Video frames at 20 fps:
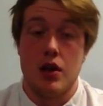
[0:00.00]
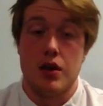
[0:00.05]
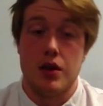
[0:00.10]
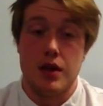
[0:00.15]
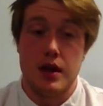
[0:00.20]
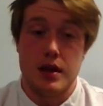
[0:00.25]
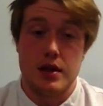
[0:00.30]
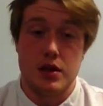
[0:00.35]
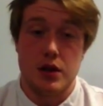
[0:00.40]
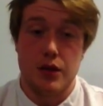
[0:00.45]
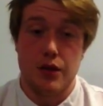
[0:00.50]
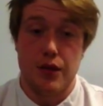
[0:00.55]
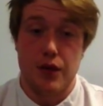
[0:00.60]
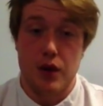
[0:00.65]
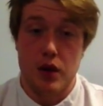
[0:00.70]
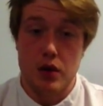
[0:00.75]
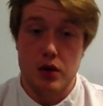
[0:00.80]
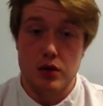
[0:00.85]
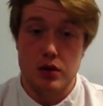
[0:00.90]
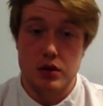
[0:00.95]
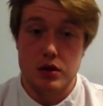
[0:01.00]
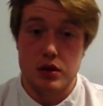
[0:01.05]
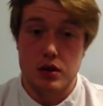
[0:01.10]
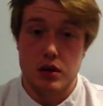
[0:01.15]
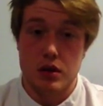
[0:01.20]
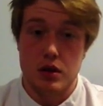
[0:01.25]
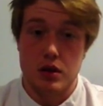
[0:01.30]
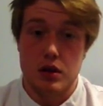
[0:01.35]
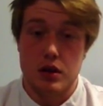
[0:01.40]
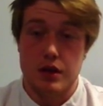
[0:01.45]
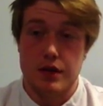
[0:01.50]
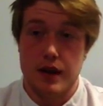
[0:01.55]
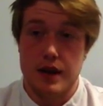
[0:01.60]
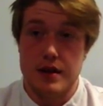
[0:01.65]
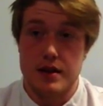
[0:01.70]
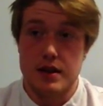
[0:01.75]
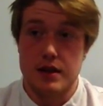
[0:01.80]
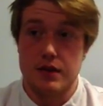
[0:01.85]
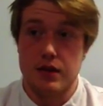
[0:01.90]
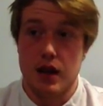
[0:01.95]
This confused the
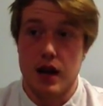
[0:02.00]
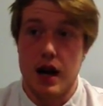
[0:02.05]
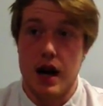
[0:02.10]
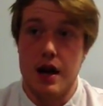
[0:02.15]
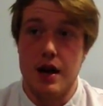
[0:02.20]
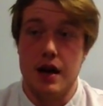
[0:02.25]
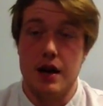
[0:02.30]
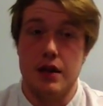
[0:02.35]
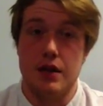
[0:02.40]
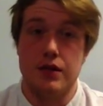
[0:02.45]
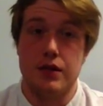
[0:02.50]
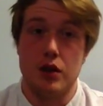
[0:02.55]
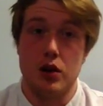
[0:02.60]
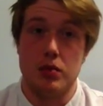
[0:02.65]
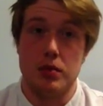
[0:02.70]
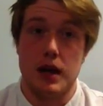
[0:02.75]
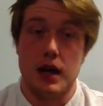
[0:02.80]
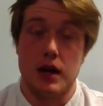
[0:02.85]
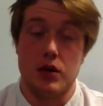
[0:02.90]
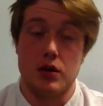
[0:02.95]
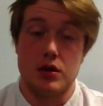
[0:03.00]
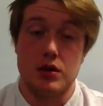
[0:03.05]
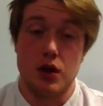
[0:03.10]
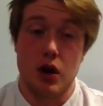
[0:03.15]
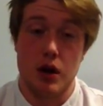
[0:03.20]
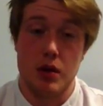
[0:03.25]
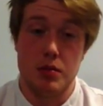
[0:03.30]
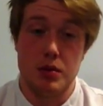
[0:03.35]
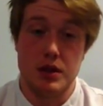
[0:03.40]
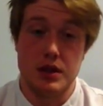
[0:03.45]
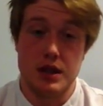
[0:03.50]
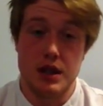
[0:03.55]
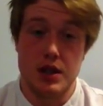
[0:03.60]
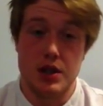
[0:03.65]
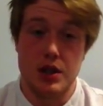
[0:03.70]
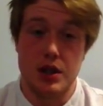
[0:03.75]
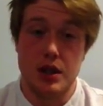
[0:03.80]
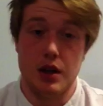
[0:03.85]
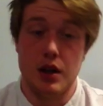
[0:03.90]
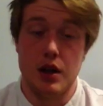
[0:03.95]
defensive line, and the fullback was not in
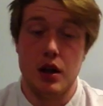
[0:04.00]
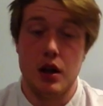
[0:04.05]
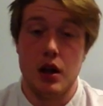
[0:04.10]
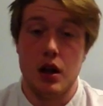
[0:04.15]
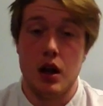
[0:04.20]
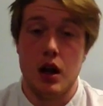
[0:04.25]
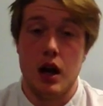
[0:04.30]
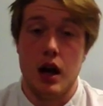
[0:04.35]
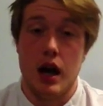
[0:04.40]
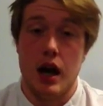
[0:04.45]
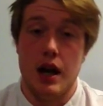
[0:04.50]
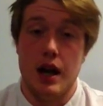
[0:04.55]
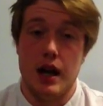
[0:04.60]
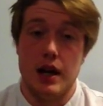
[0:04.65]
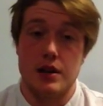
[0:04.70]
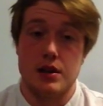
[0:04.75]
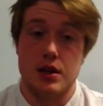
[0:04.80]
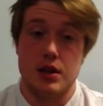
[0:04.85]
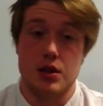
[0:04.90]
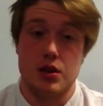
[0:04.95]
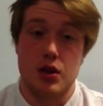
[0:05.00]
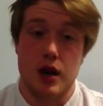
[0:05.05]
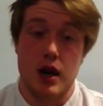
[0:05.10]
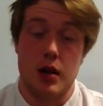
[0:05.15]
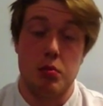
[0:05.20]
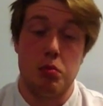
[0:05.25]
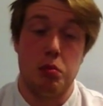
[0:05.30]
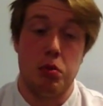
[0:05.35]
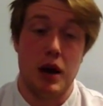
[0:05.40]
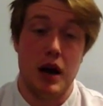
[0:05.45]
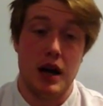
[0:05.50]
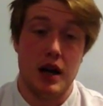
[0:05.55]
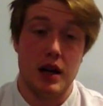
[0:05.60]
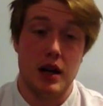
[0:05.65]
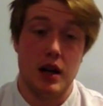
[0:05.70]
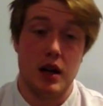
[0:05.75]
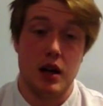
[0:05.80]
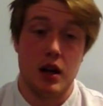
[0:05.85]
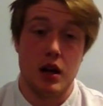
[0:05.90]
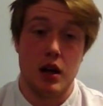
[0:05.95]
position and had to track
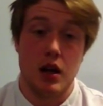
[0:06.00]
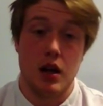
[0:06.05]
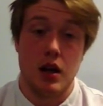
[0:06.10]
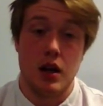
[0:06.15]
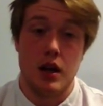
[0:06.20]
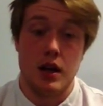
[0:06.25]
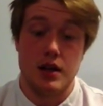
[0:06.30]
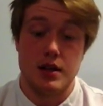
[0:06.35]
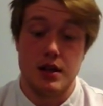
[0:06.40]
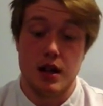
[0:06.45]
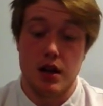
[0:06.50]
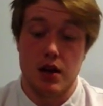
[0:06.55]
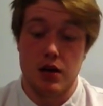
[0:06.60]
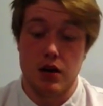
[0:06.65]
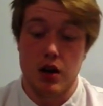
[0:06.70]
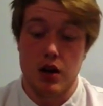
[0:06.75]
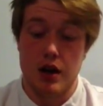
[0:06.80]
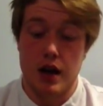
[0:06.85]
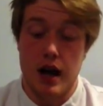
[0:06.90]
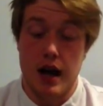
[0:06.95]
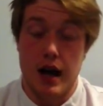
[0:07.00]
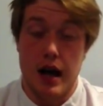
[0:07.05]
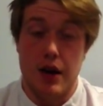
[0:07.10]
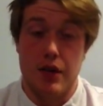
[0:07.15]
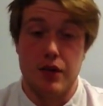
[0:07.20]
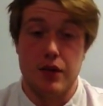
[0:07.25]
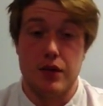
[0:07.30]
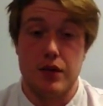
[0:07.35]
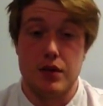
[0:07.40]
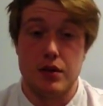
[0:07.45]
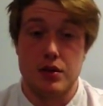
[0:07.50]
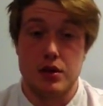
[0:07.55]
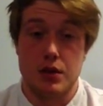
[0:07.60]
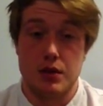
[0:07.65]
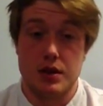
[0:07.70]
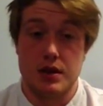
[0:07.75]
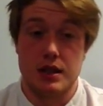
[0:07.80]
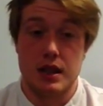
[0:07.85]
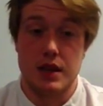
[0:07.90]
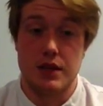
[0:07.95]
back into their own half to
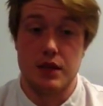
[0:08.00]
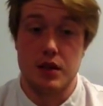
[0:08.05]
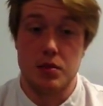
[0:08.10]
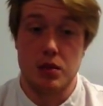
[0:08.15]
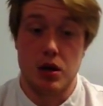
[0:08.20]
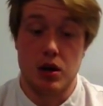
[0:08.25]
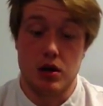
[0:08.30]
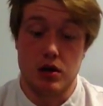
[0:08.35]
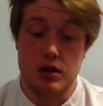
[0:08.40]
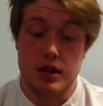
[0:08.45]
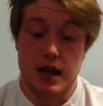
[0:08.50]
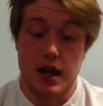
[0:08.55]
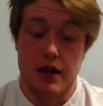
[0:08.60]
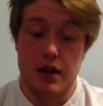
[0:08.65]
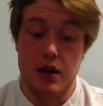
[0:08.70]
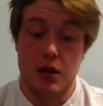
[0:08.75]
receive the ball to carry